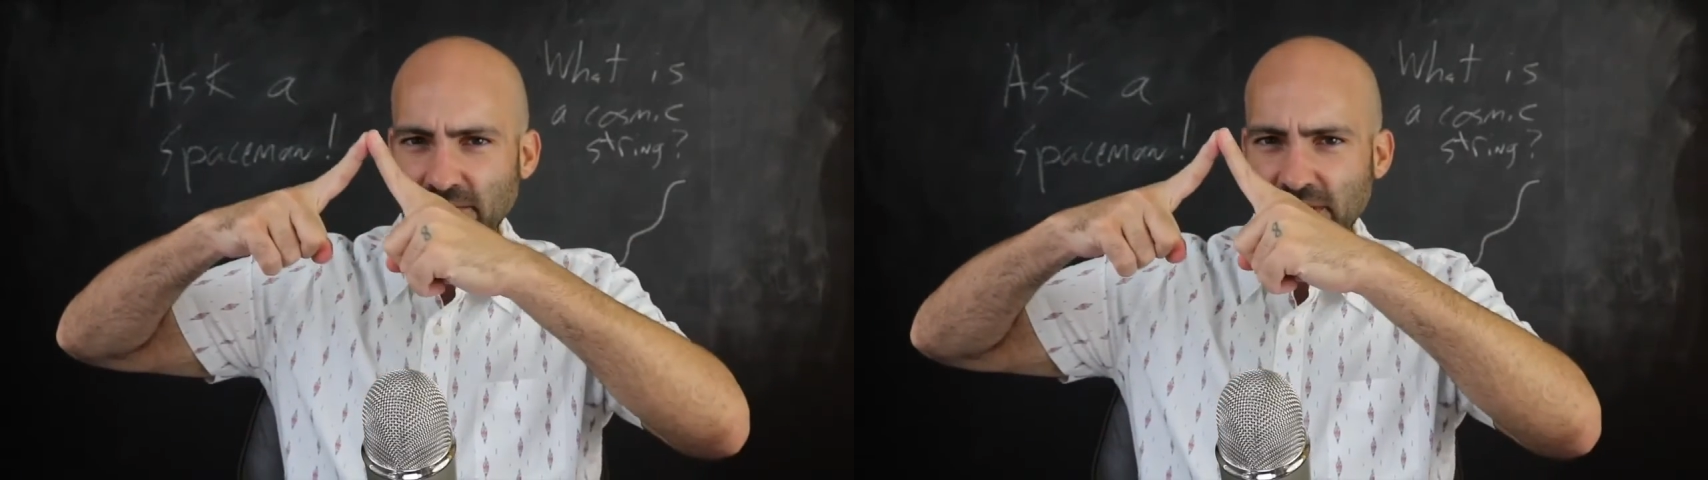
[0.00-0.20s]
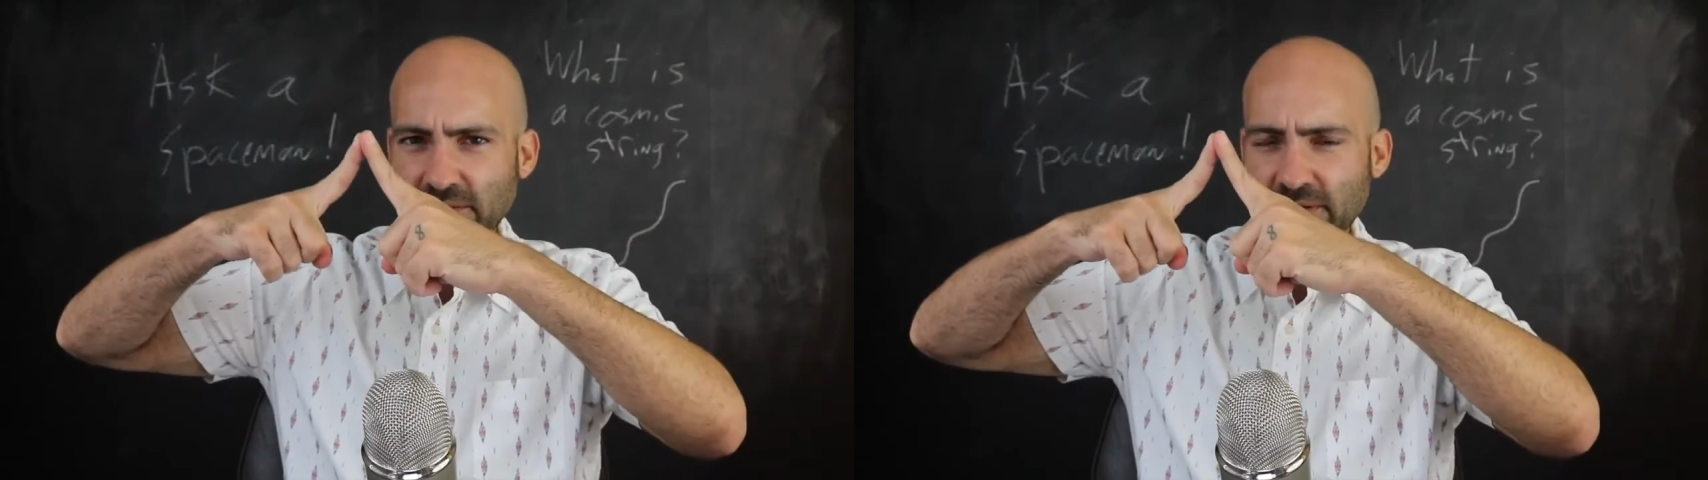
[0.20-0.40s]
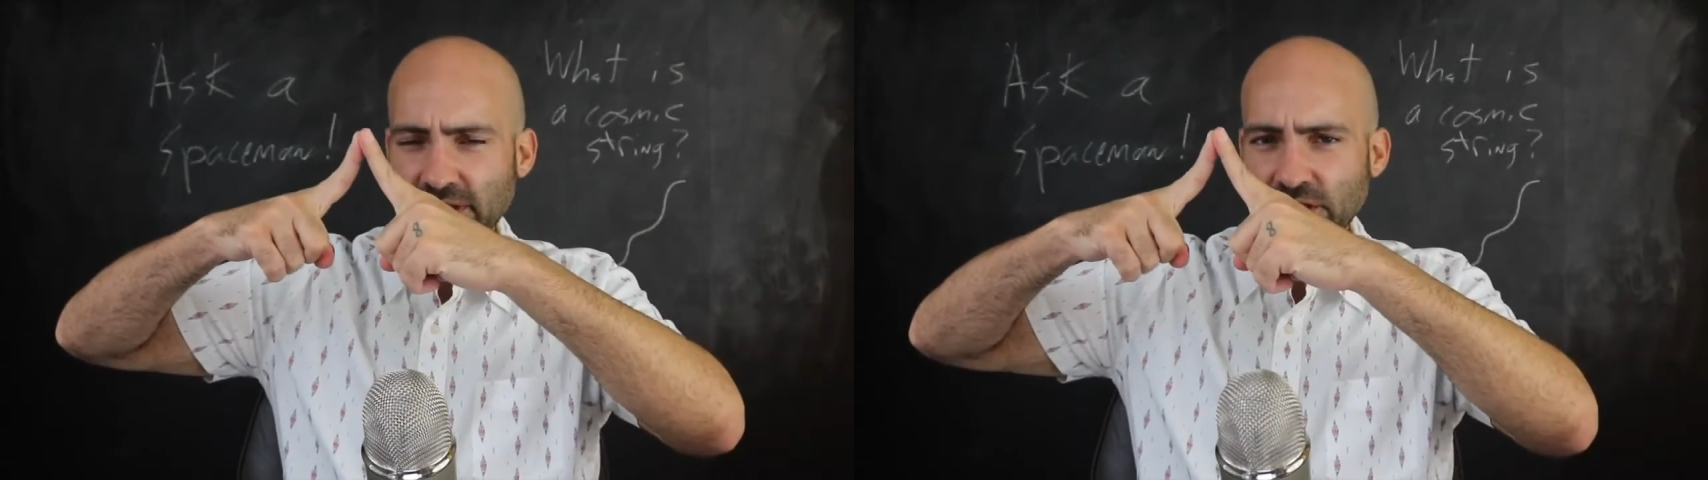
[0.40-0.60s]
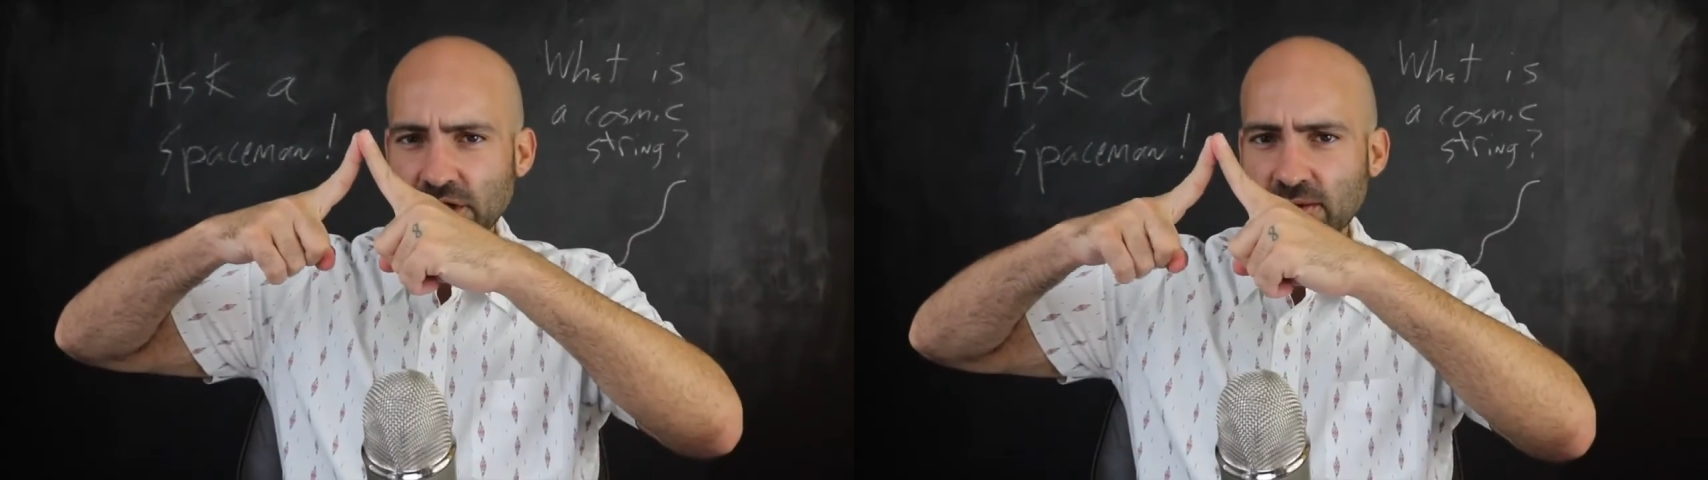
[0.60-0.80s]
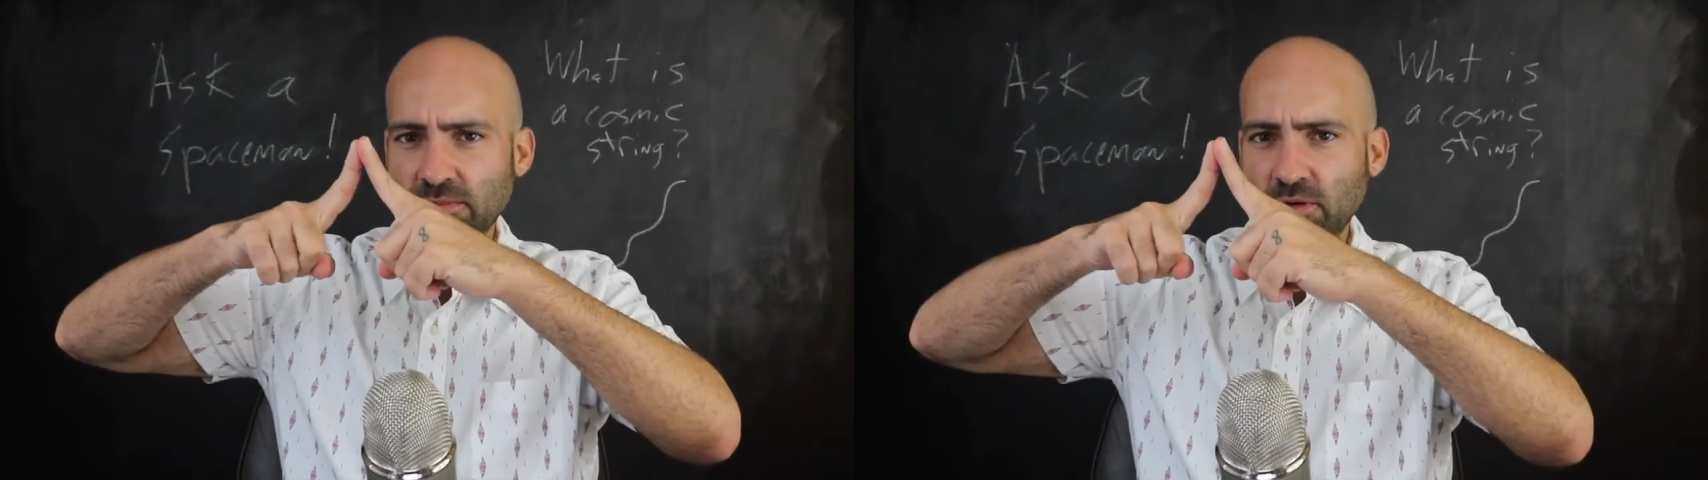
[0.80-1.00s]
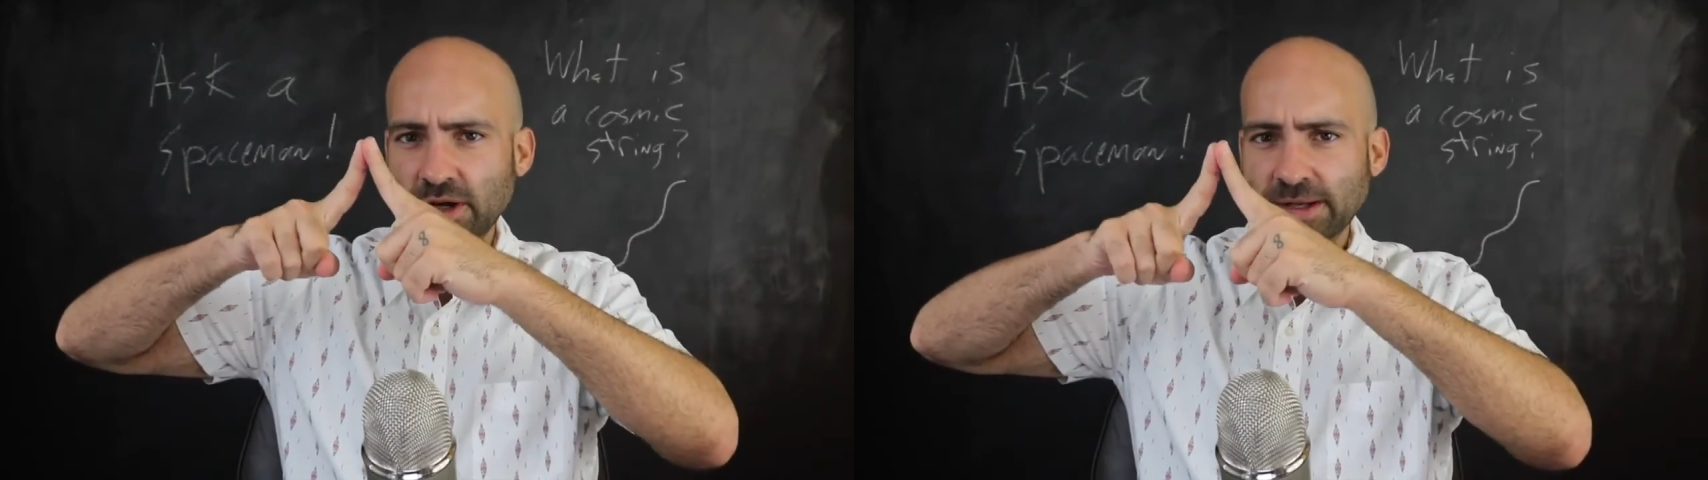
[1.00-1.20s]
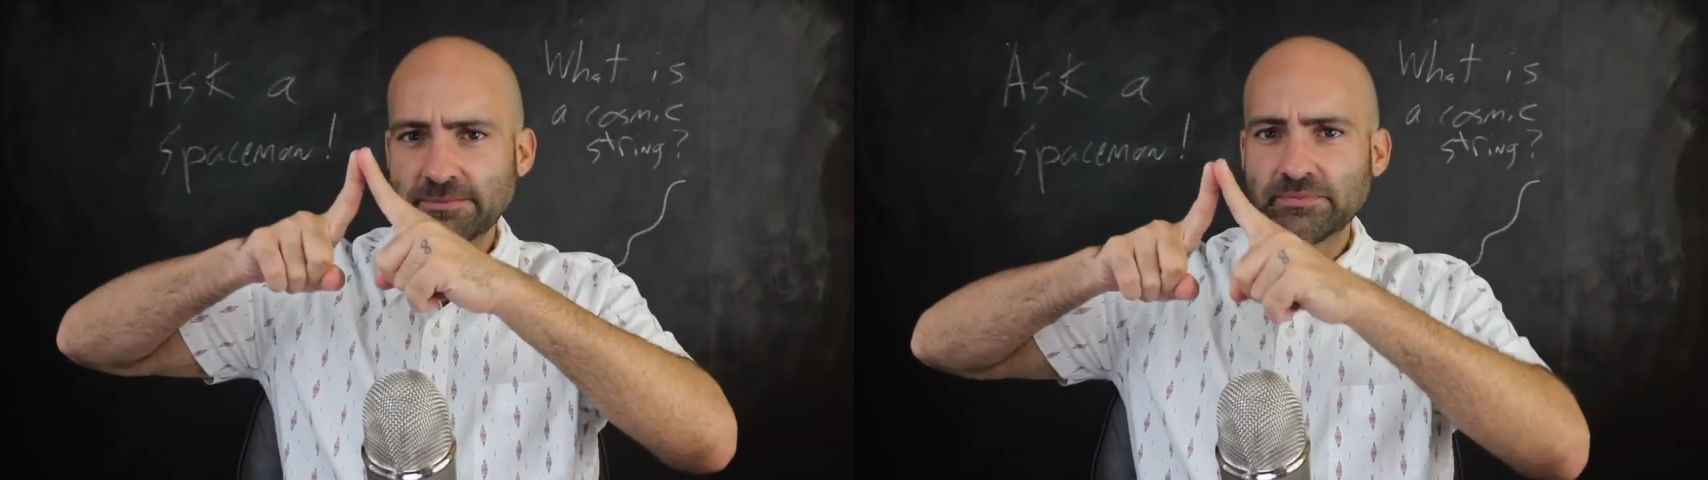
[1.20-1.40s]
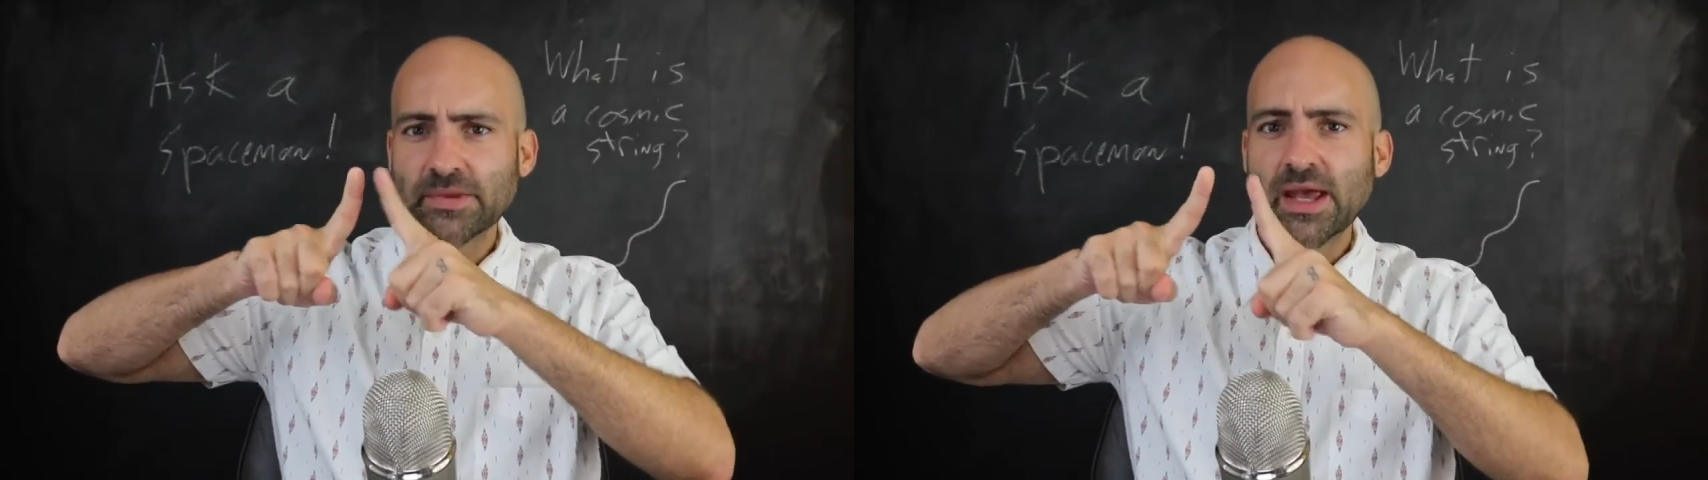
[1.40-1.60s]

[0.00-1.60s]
really, really sharp point,